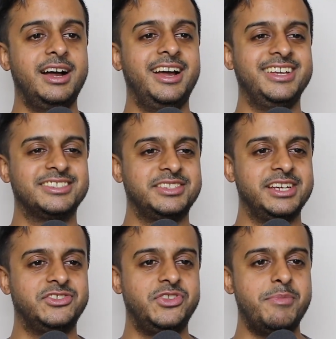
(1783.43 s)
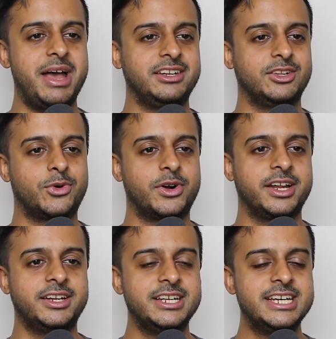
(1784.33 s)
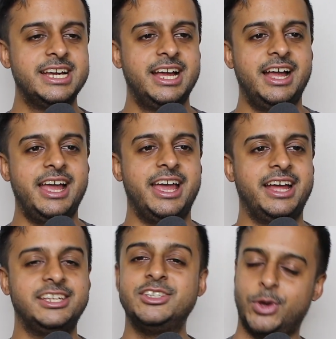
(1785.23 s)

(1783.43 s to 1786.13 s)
is the Mandalorian, and he's